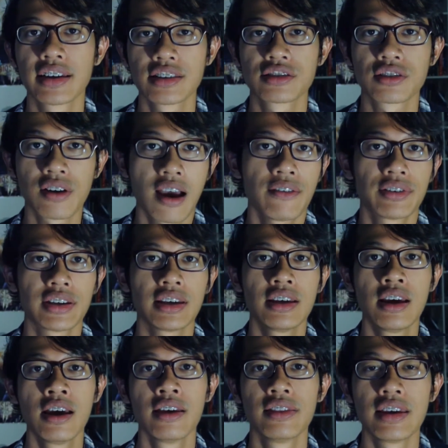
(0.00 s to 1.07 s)
against gravity,
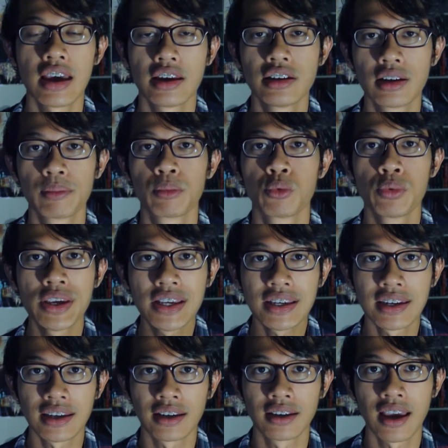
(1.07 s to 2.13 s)
they end up
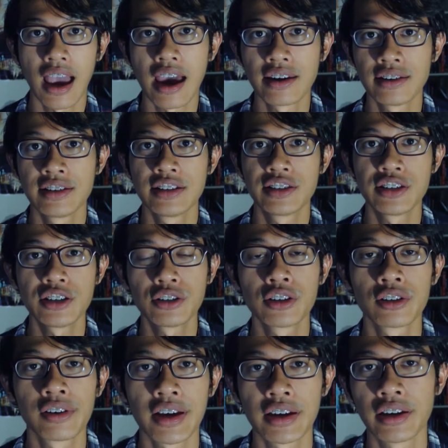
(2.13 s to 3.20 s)
weakening and
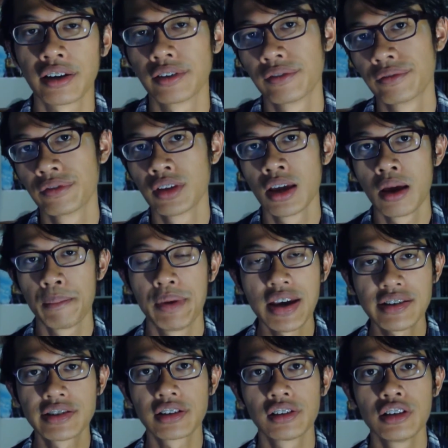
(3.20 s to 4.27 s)
deteriorating.
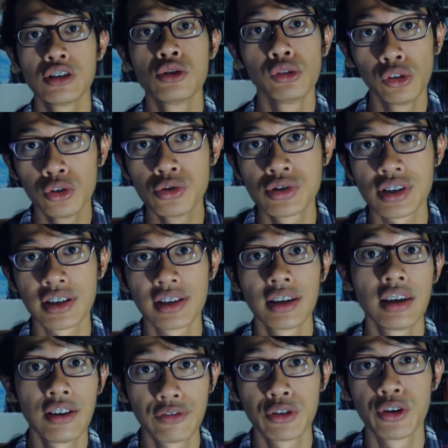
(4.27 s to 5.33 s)
Basically, you lose it
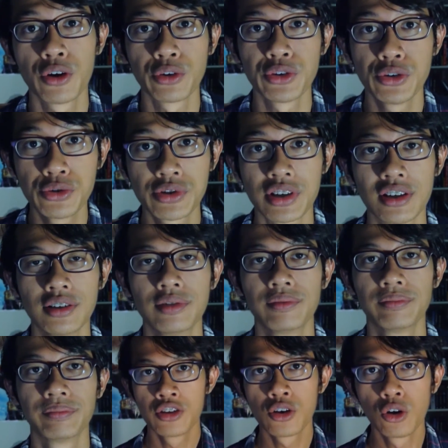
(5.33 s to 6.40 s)
if you don't use it.
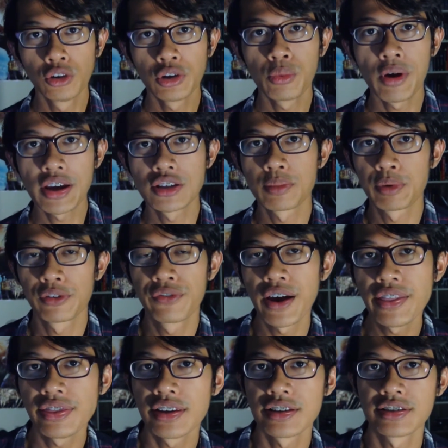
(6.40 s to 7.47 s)
The only way to
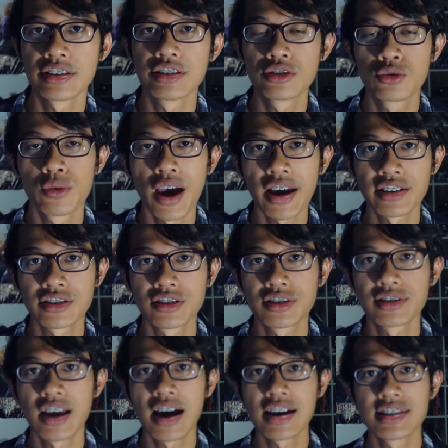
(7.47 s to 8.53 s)
prevent this is to
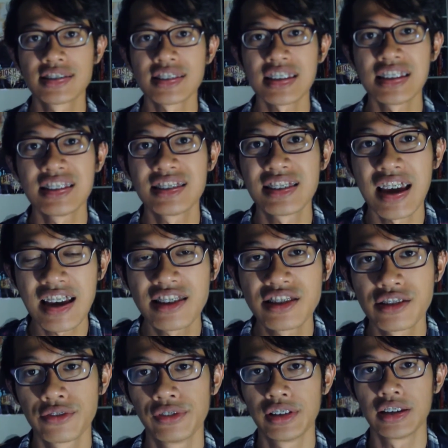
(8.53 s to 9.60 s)
exercise
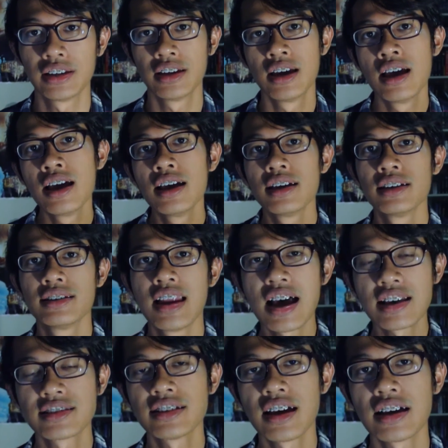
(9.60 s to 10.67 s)
intensively.
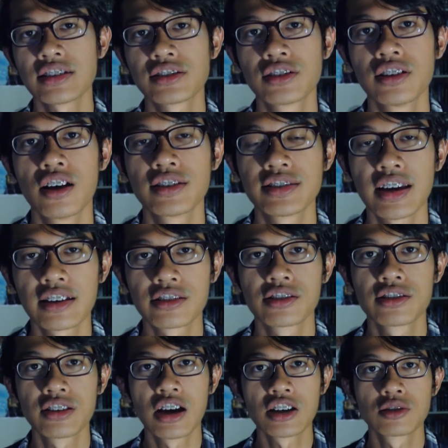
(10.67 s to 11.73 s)
NASA astronauts
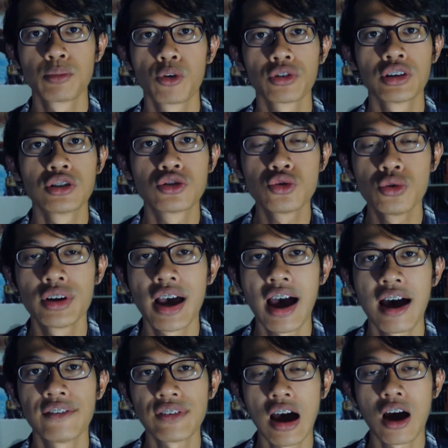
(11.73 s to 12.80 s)
exercise more than 2.5
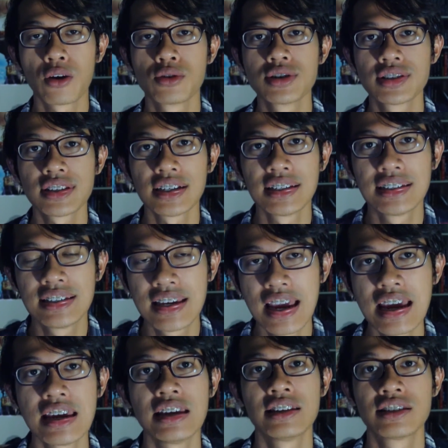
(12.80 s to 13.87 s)
hours a
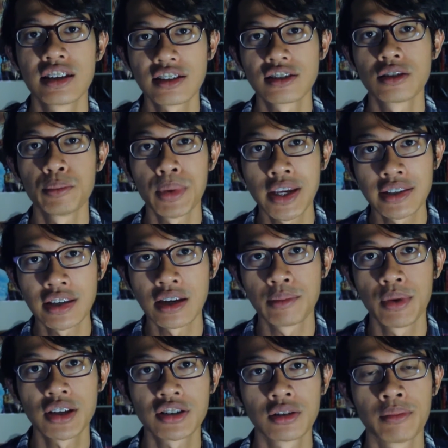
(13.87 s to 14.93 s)
day just to maintain
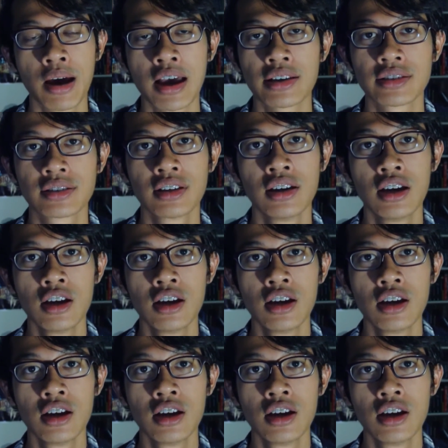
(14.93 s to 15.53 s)
muscle mass.